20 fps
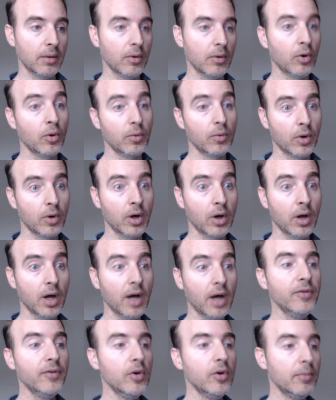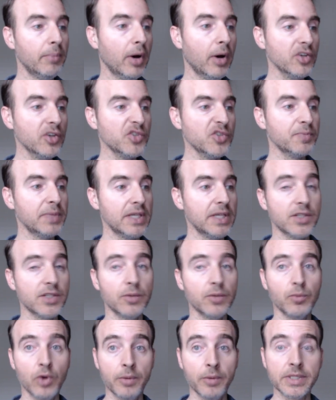uh, of whom Paul speaks
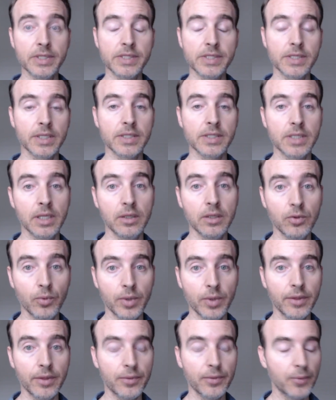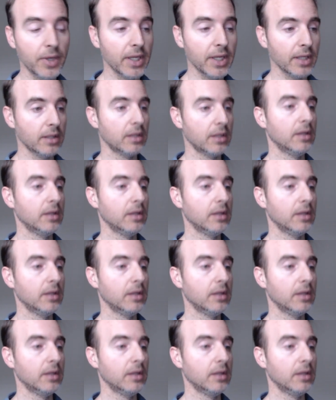in Romans 16 23,